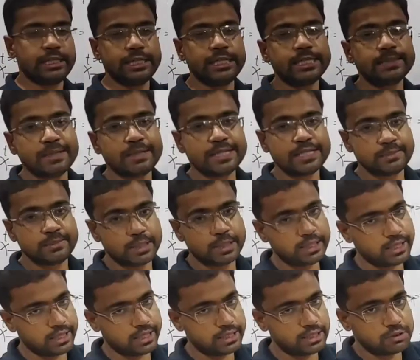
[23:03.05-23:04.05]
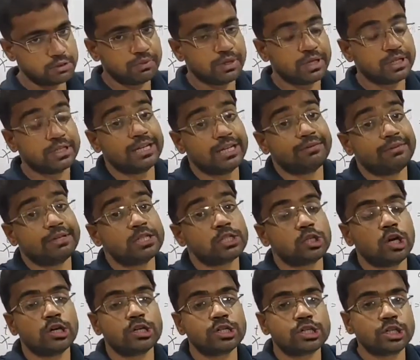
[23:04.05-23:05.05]
displacement current, but that was
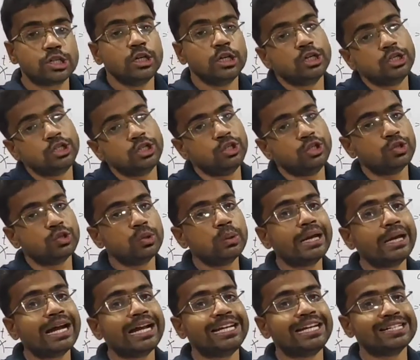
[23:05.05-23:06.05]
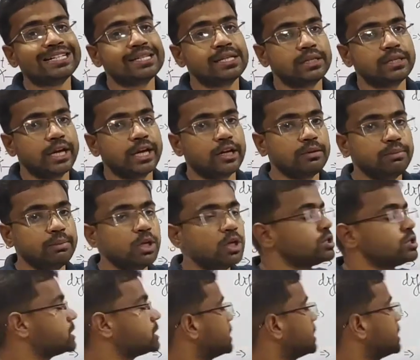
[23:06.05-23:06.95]
not due to conduction current, because